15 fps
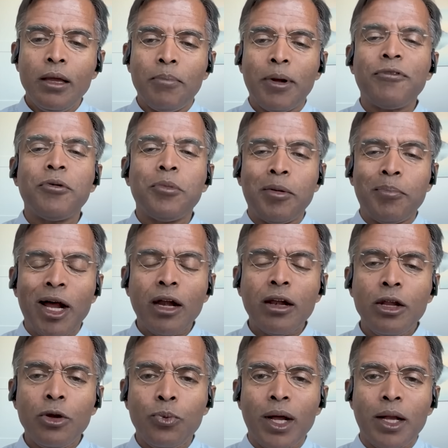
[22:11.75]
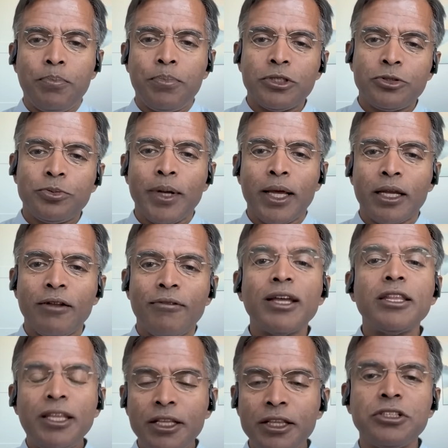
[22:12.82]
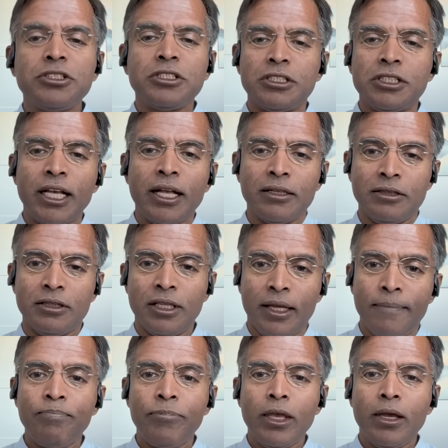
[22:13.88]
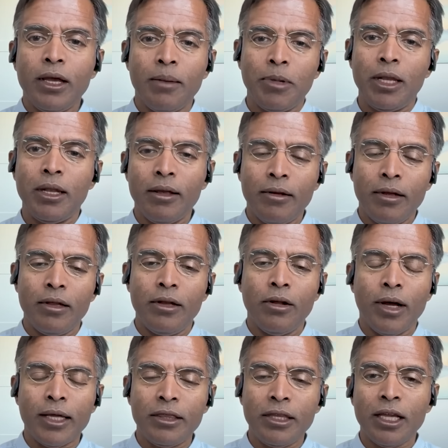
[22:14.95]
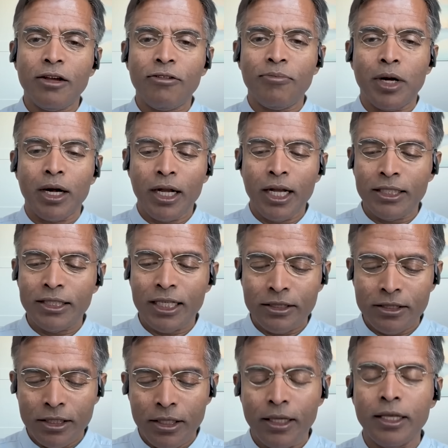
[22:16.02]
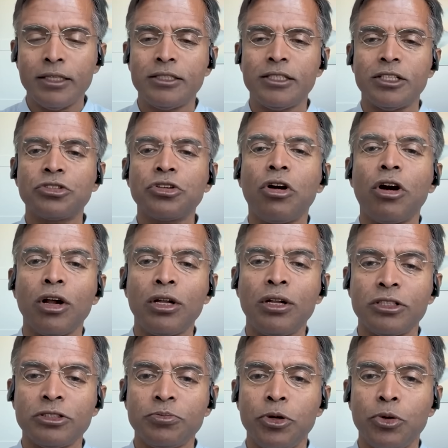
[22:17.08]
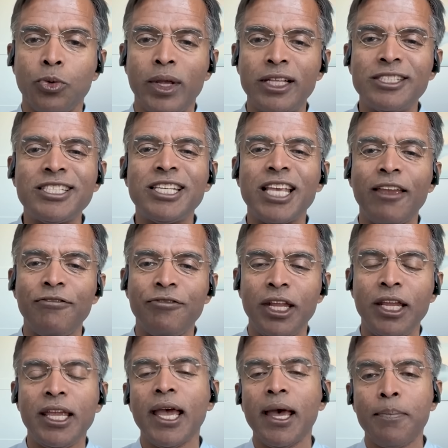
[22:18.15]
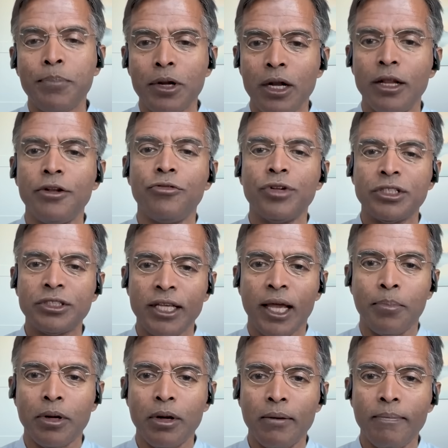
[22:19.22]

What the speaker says: But from a market-wide perspective, I think this is healthy. I mean, you know, I think of markets as this contest between safety capital and risk capital.